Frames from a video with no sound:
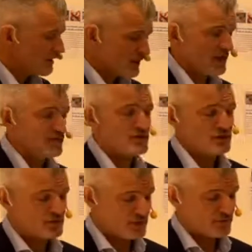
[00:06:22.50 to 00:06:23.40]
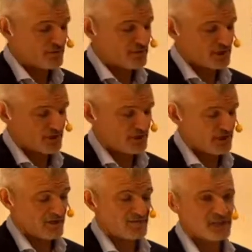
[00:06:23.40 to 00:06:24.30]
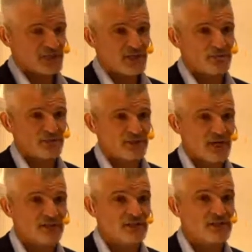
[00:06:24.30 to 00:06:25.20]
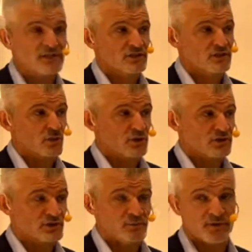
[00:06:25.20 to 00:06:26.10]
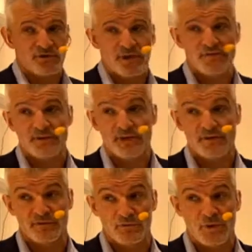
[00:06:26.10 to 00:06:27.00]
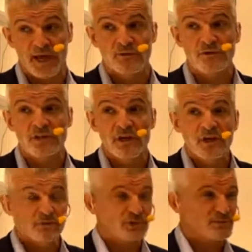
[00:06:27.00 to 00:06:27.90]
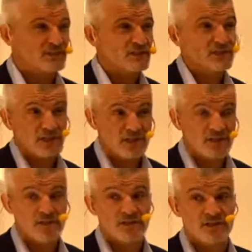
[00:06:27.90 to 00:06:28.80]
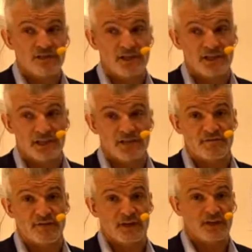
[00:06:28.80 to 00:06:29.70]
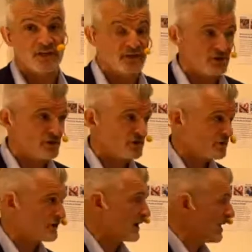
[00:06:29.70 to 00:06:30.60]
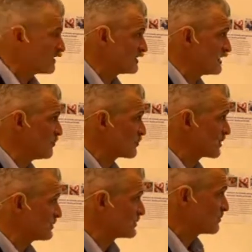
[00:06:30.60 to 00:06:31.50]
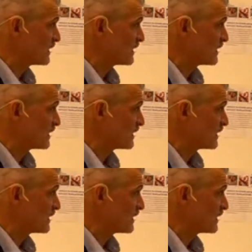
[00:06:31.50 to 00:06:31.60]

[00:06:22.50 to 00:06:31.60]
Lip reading: They have a unique feature that they have the tapered edges towards the periphery of the wells, which means it's easier to identify your eggs and embryos